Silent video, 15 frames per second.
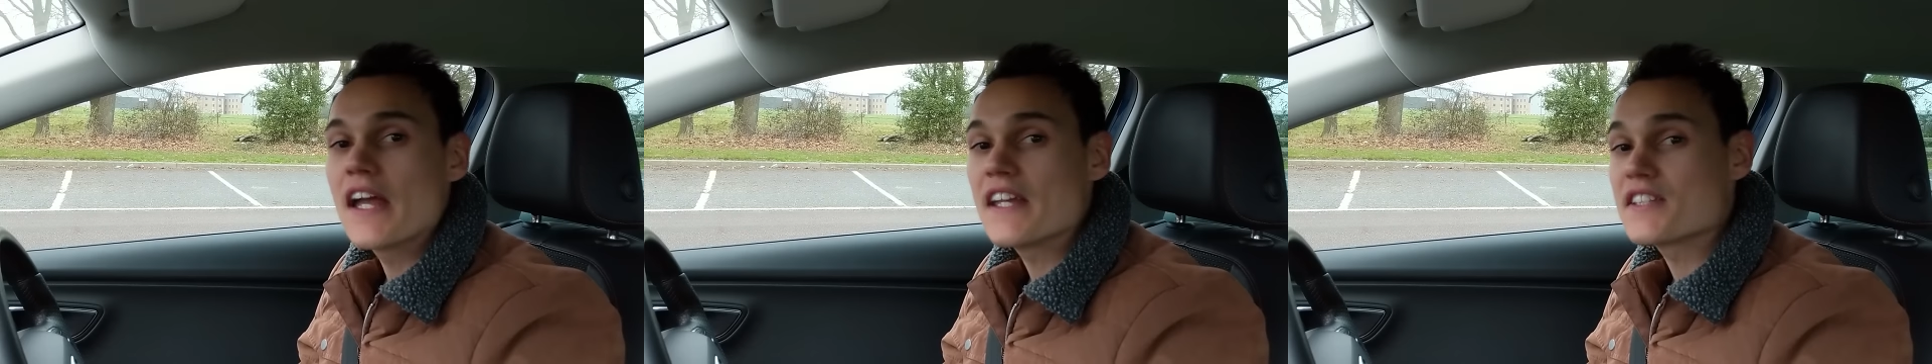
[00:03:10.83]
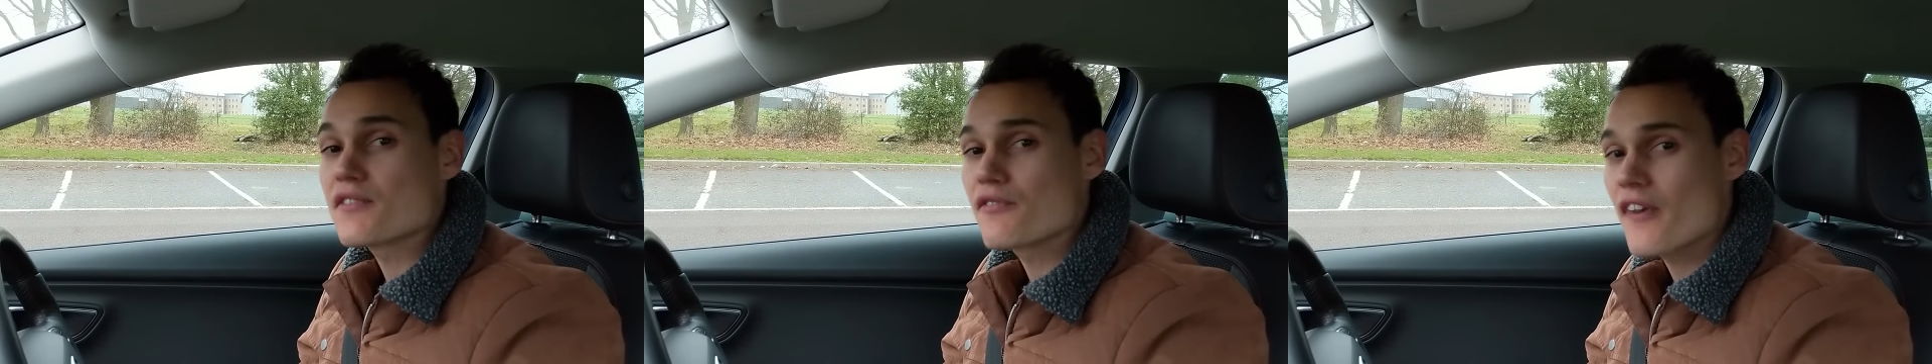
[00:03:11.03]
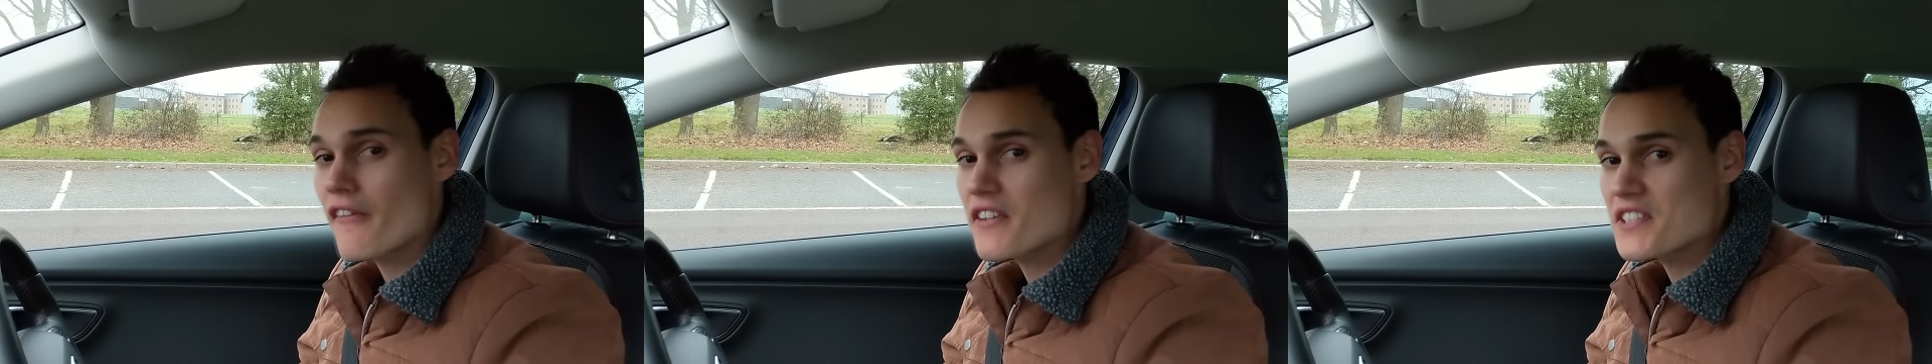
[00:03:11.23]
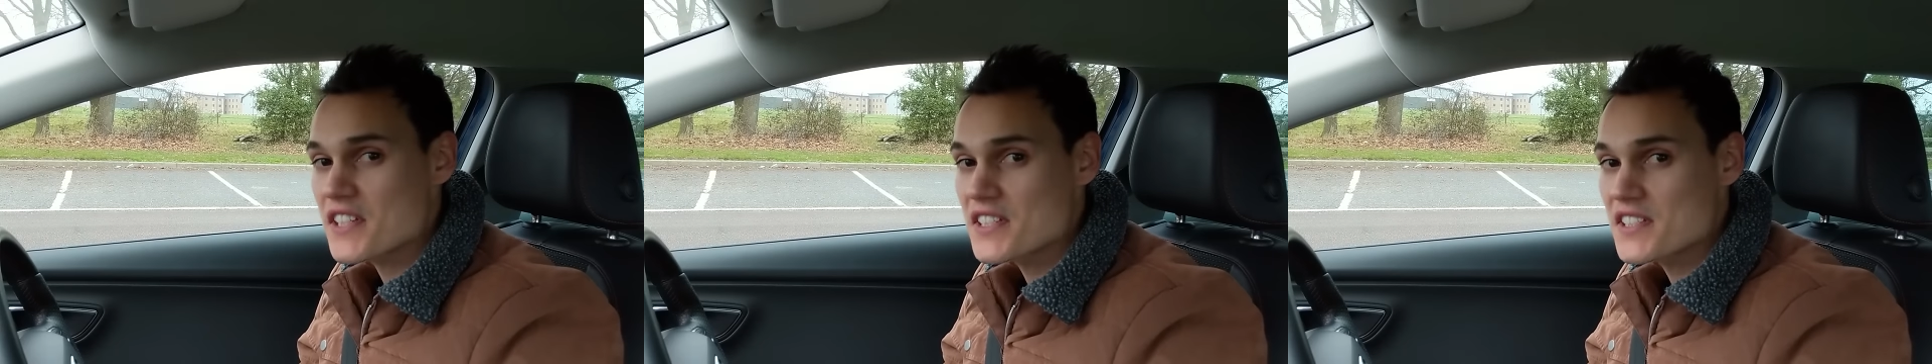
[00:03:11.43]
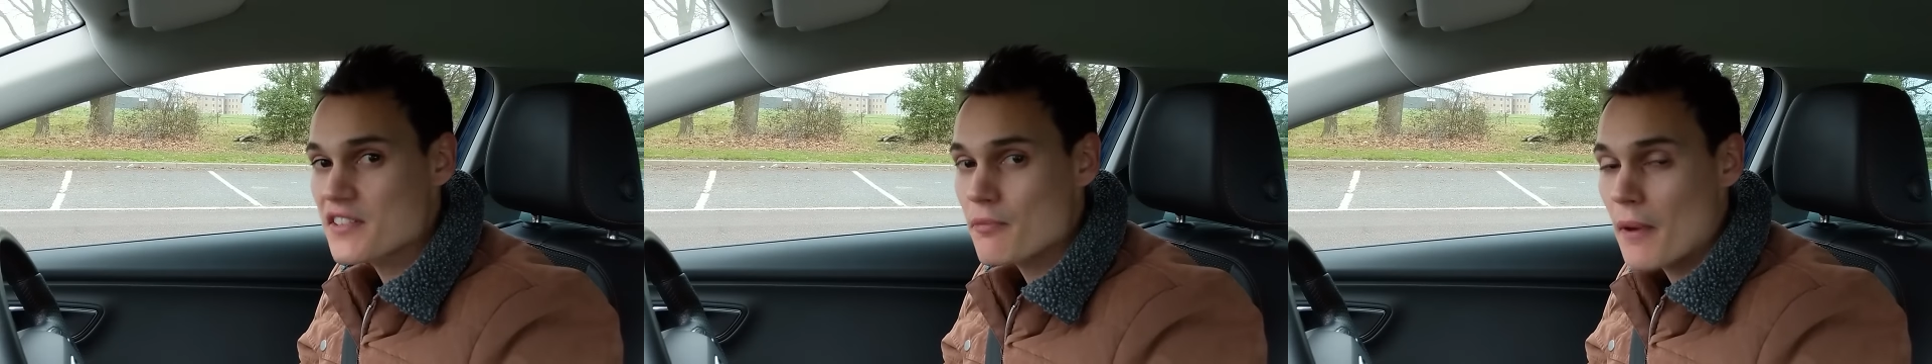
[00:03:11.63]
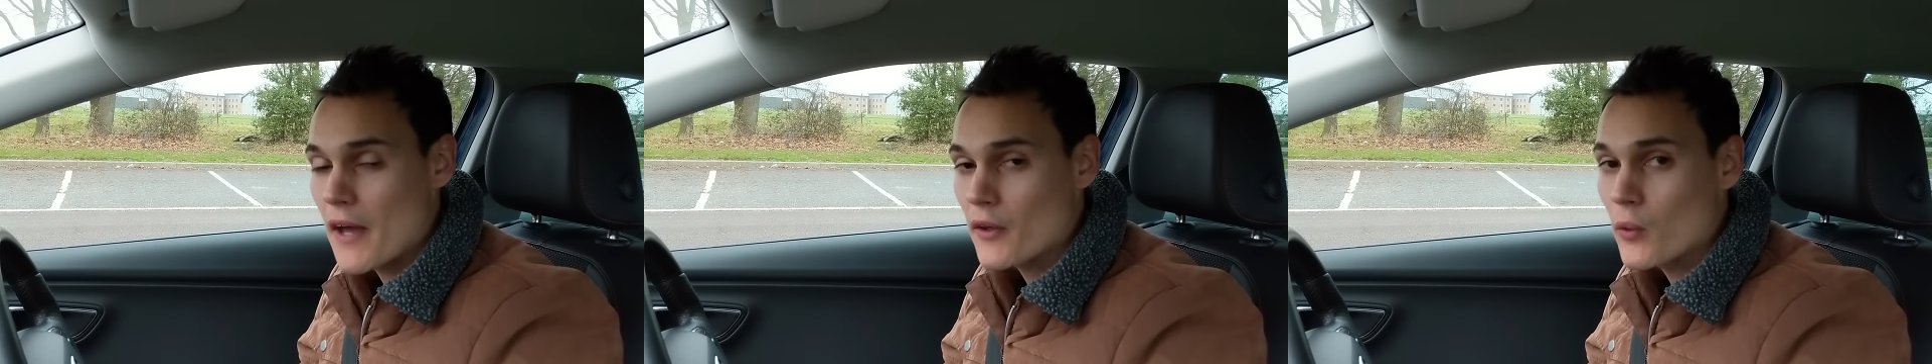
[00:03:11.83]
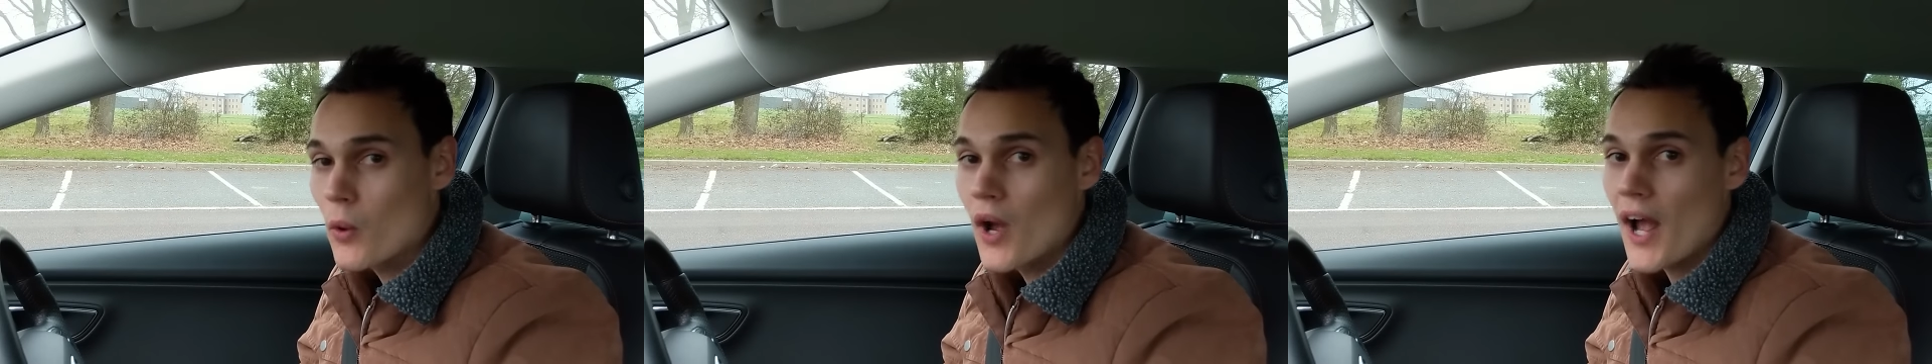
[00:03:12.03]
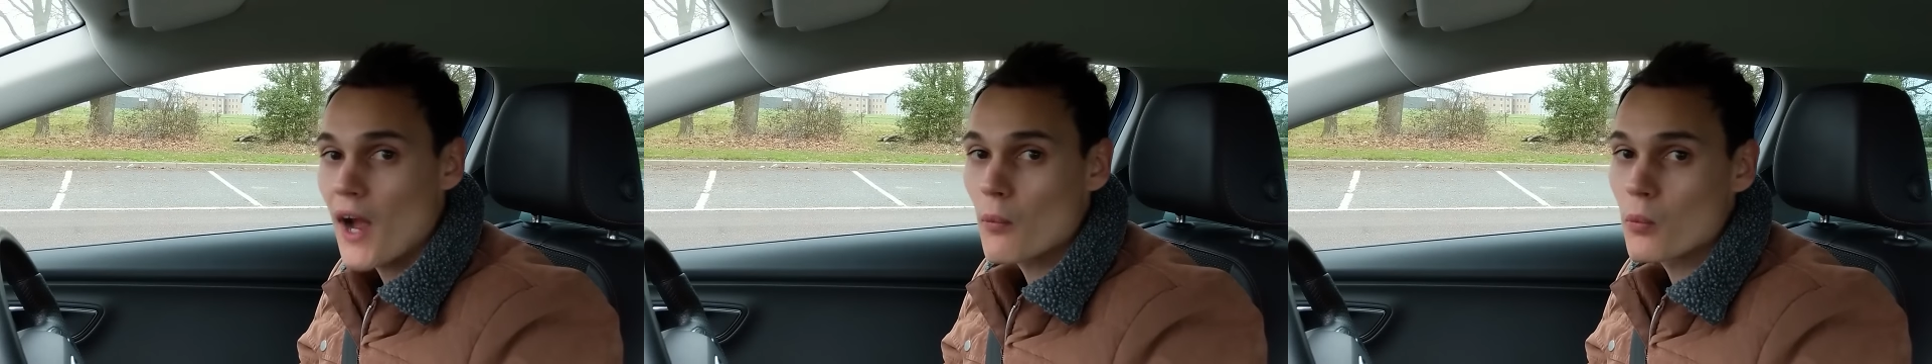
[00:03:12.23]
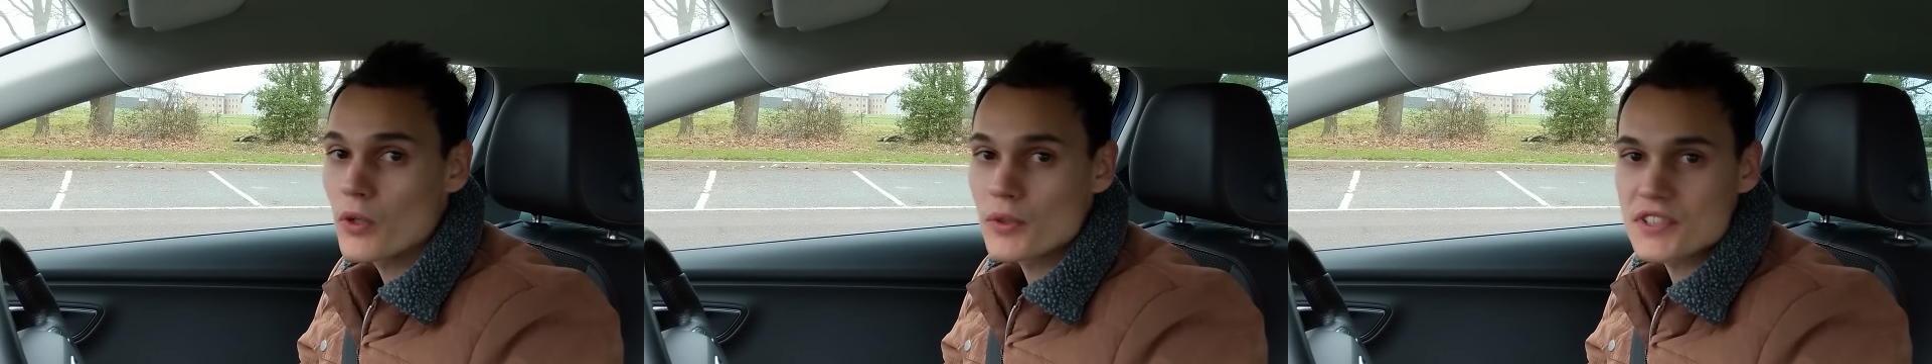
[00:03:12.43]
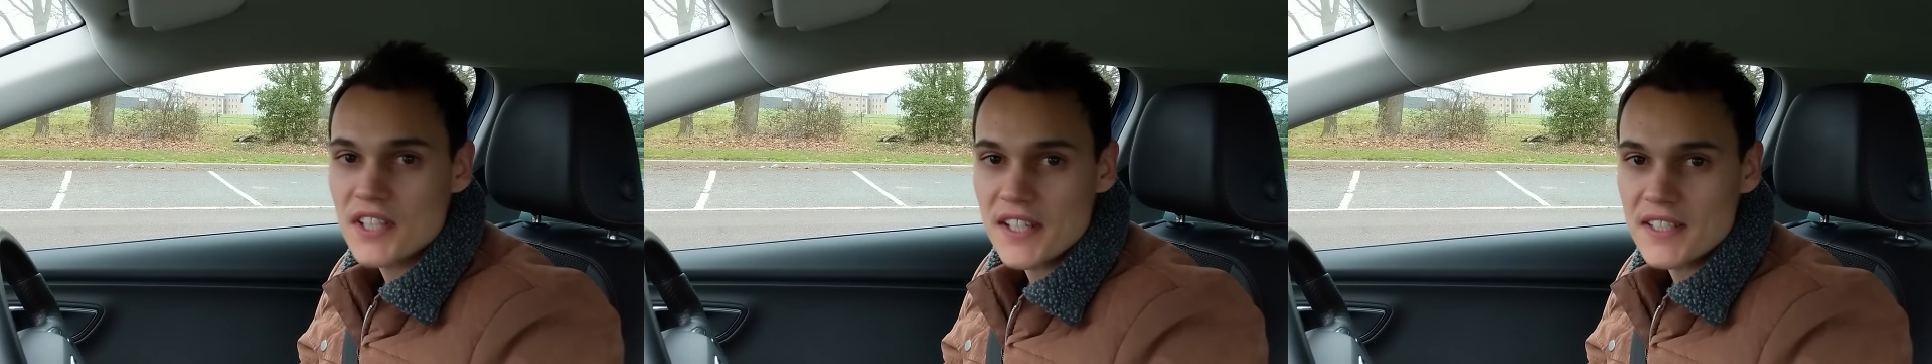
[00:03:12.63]
It is a very sensitive pedal and
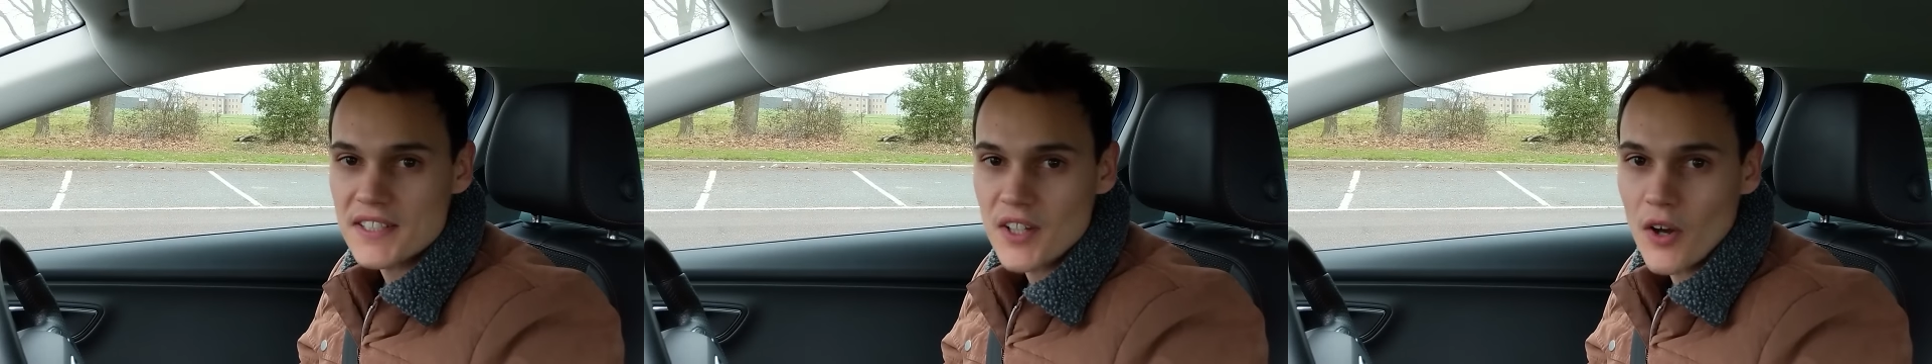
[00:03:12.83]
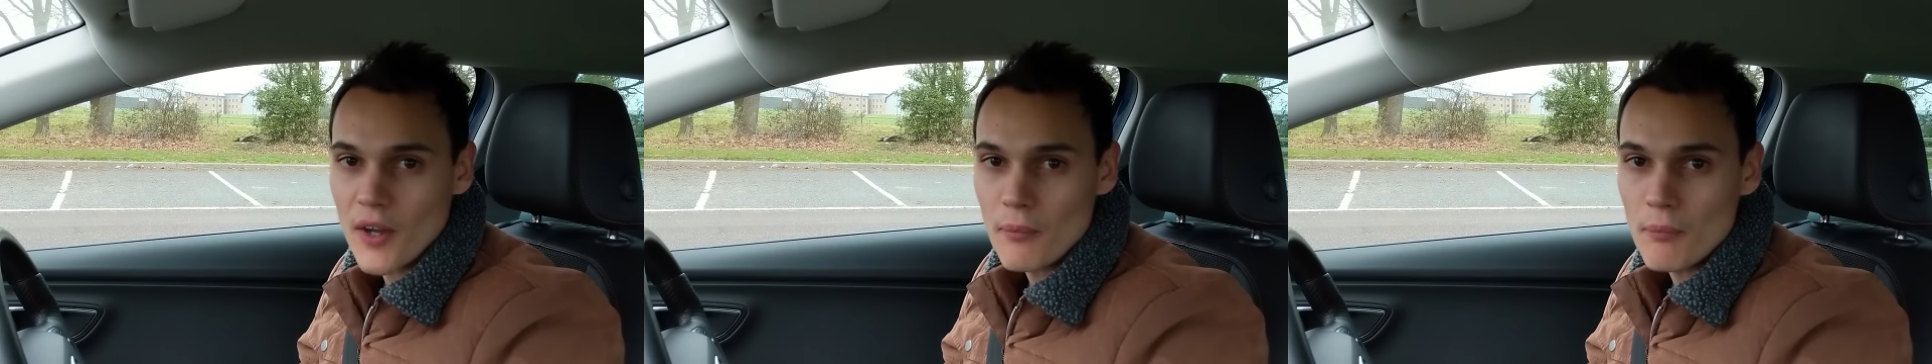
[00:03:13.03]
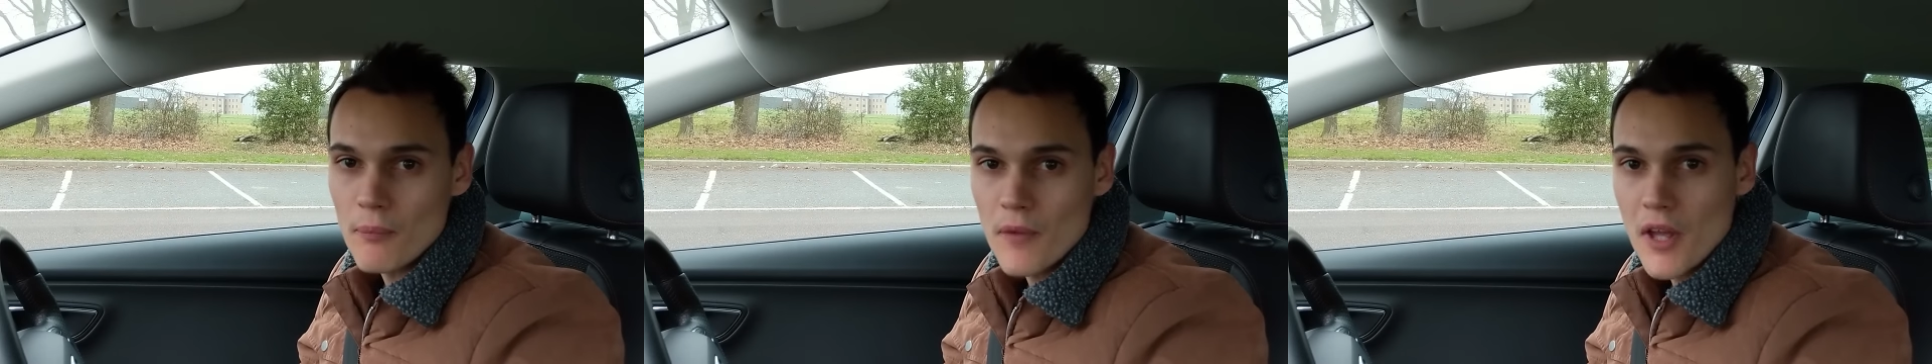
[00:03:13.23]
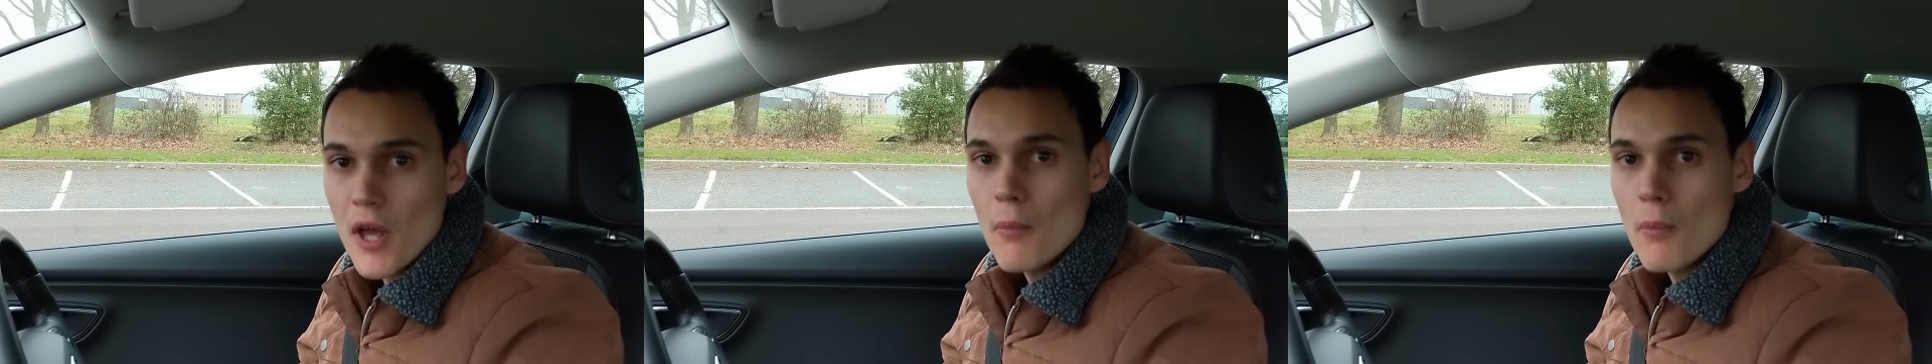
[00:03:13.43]
will take time.